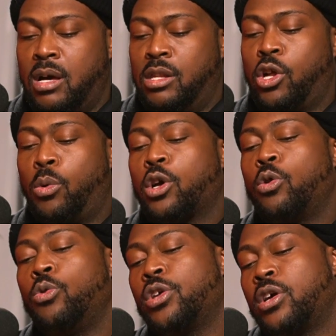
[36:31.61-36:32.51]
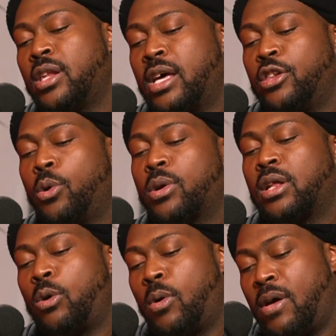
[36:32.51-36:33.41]
knowing who you're
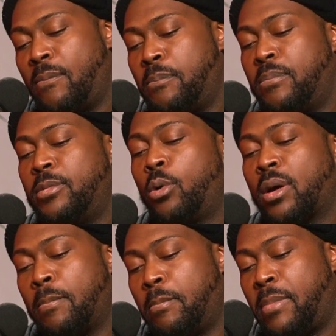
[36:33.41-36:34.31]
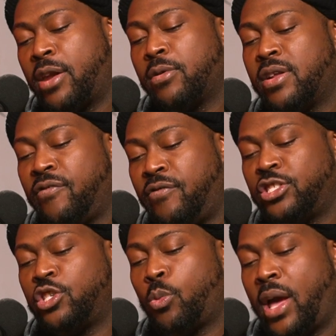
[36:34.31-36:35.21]
knowing better and efficient